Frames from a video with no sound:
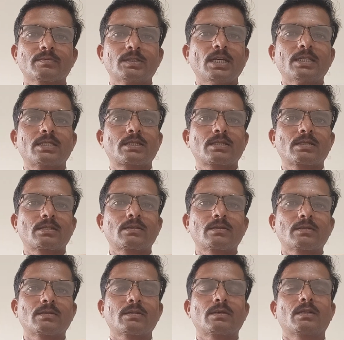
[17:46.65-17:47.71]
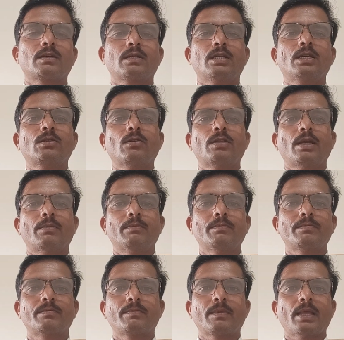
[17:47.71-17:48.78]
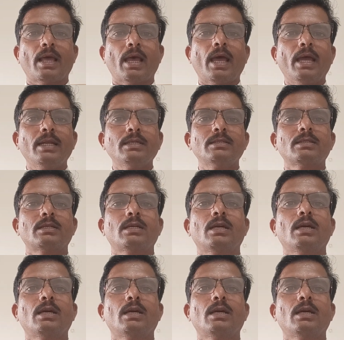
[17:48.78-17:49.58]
Just ignore them and